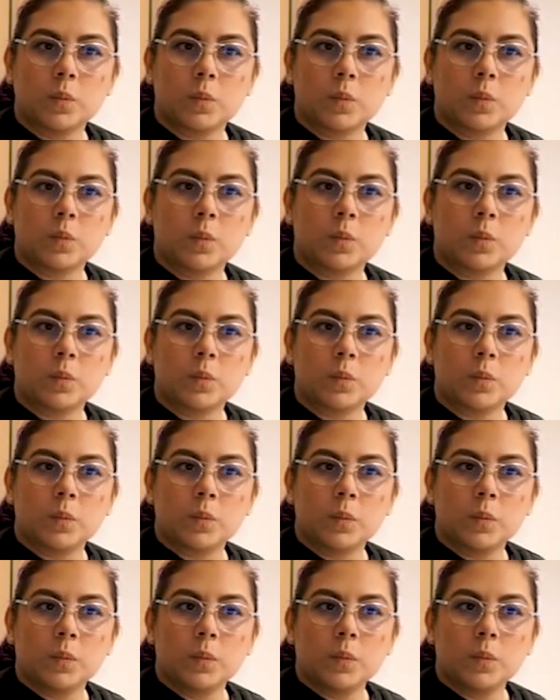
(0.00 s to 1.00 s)

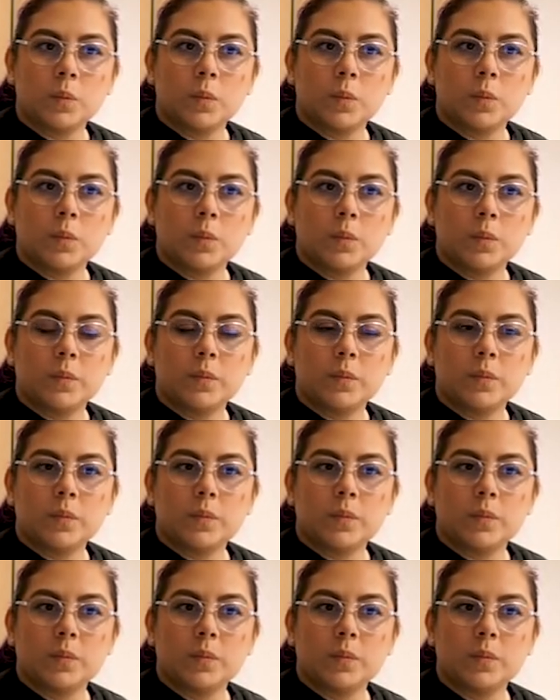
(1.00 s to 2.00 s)

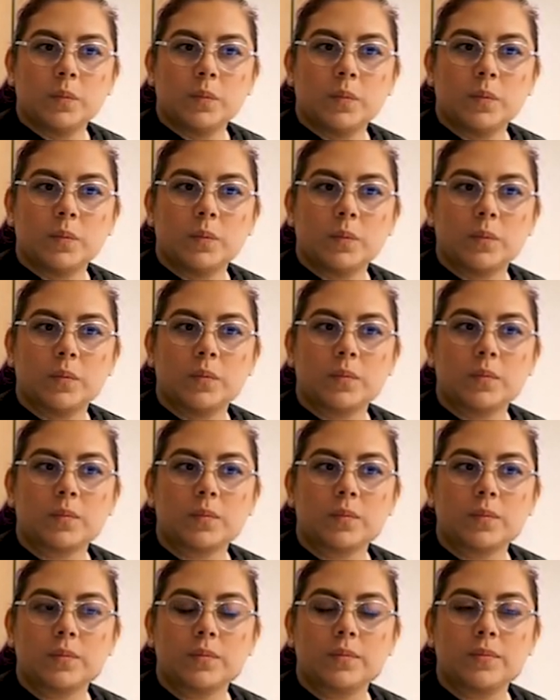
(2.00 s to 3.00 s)

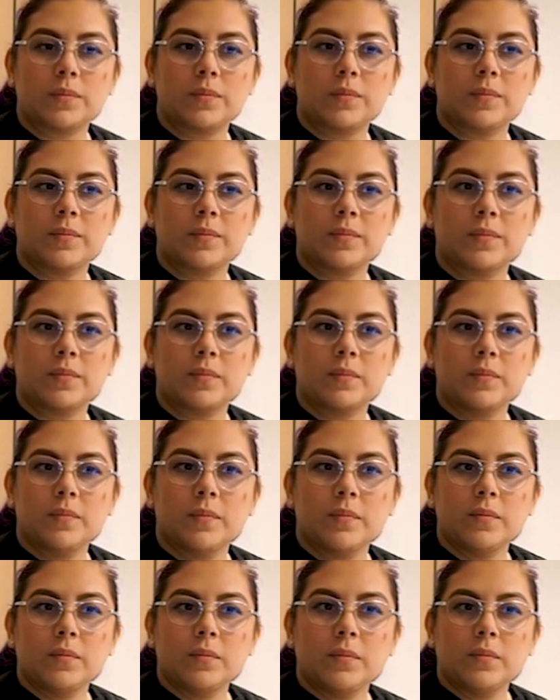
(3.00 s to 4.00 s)

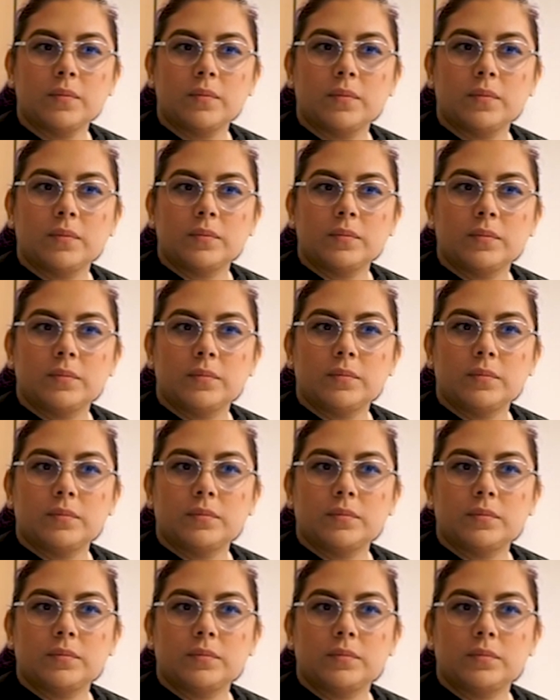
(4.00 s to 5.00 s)

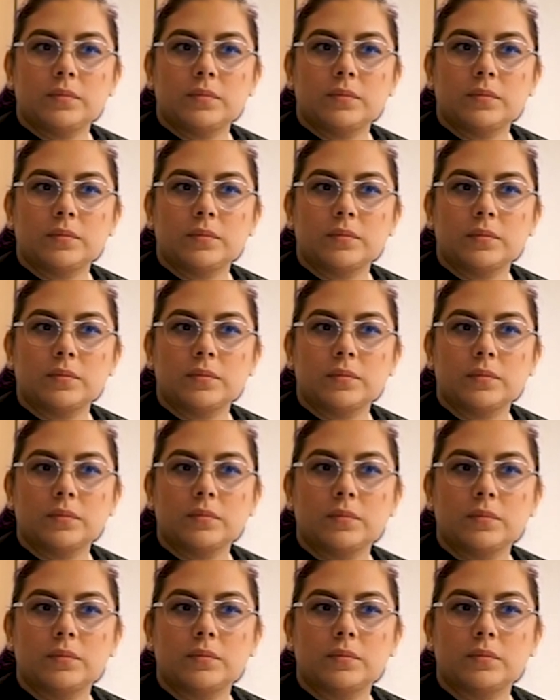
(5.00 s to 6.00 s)

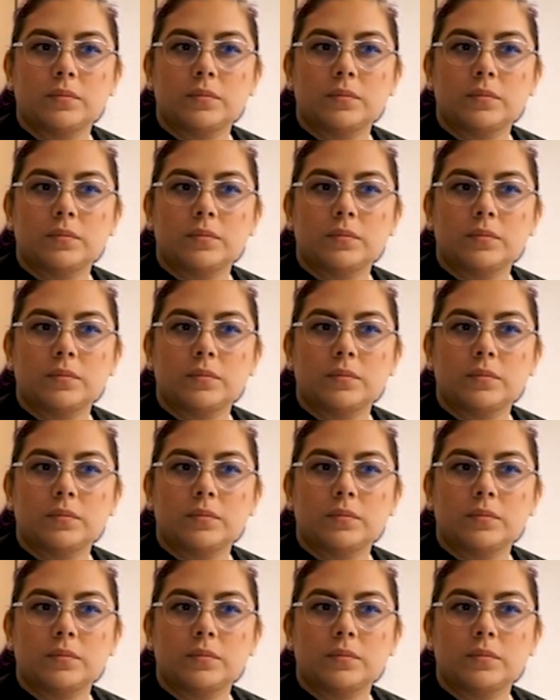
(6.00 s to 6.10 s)
This person isn't speaking.